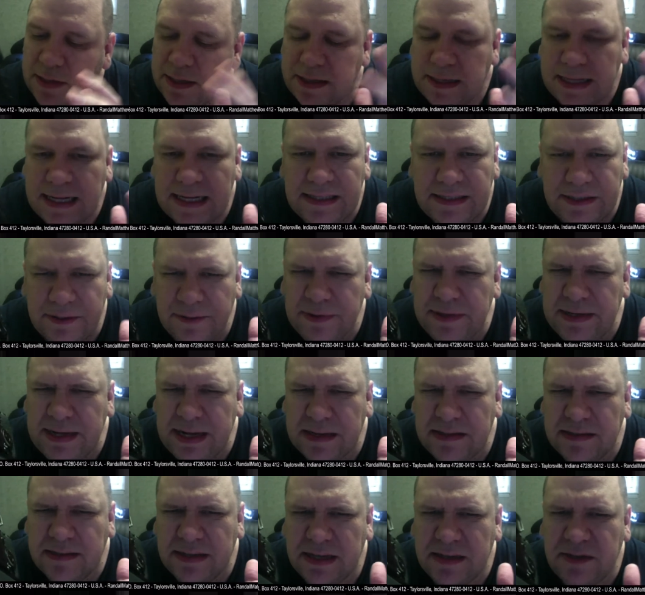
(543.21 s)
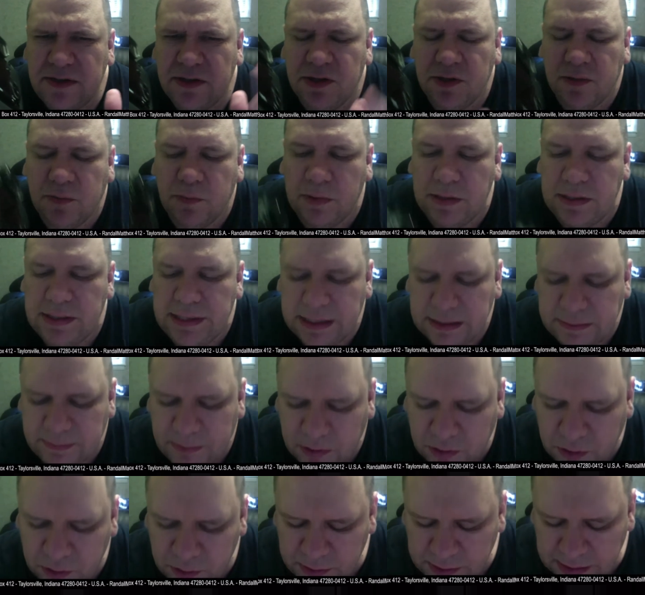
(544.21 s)
that's the only downside to the 1DX
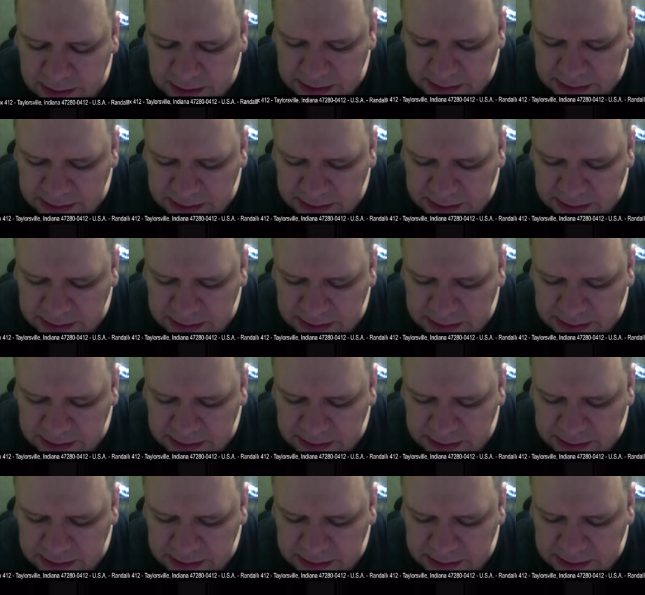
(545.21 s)
Mark II that I